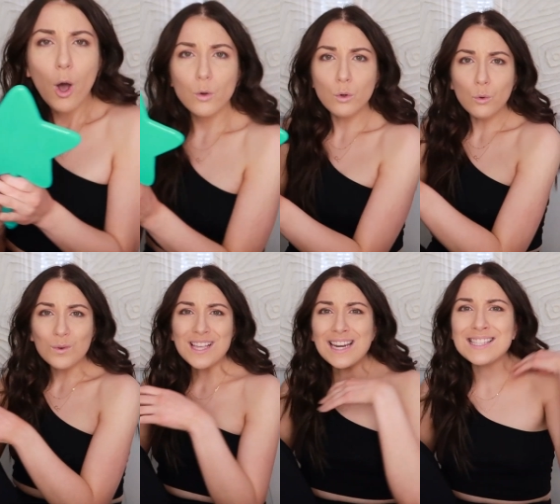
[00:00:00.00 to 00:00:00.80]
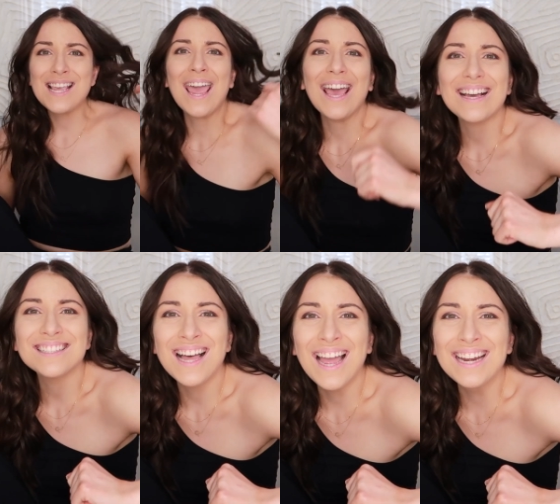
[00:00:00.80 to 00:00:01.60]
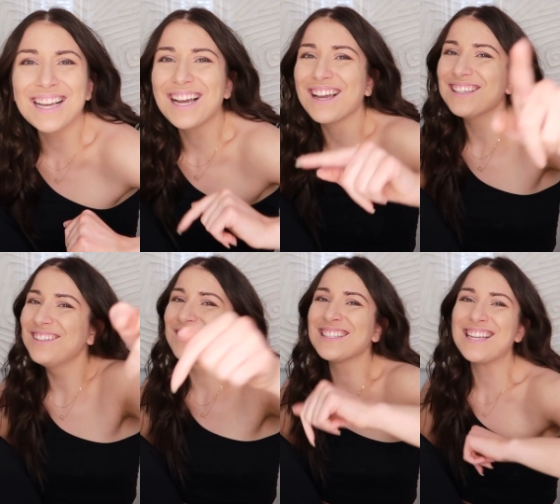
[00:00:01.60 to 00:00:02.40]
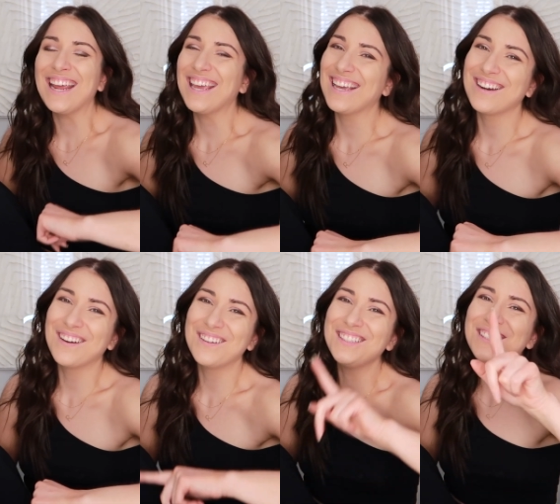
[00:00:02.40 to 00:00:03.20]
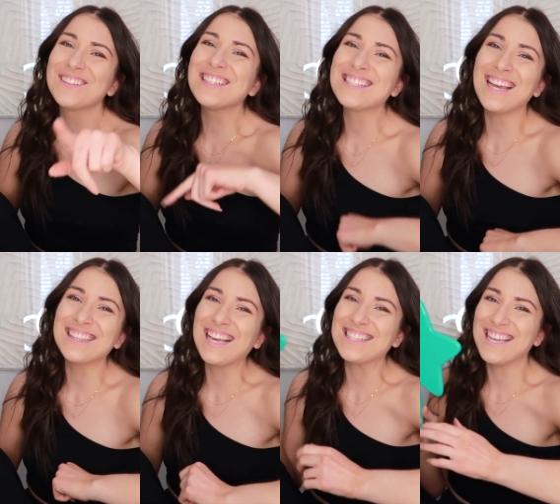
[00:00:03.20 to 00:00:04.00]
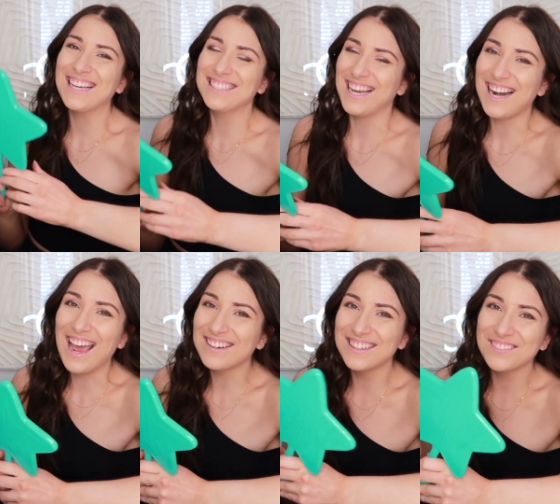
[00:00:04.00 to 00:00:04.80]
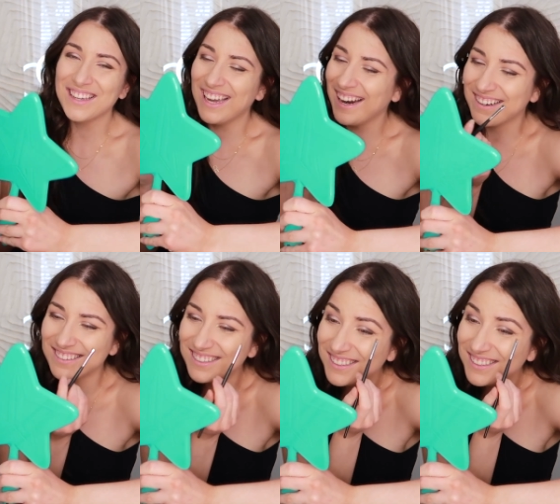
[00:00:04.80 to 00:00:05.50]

Oh, was that a tagline? You can take it, girl. You can take that tagline. I don't even care.